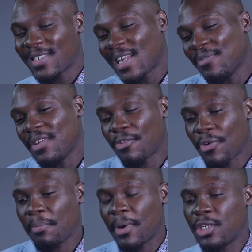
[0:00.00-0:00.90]
Just having
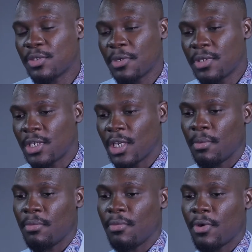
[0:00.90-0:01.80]
great management
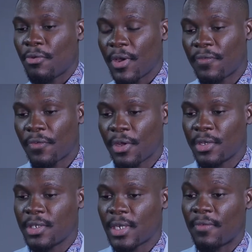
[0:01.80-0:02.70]
team, great
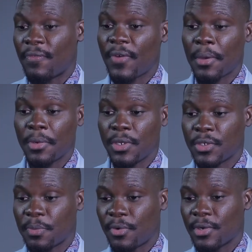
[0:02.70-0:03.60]
friends and family
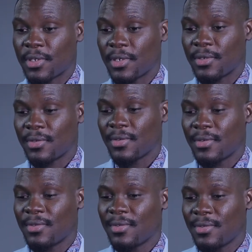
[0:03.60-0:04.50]
support, and
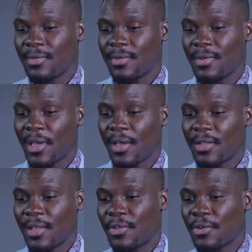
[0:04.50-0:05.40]
yeah,
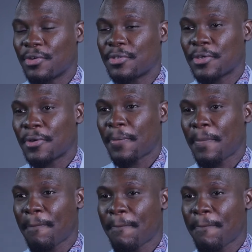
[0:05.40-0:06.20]
I think you're good to go.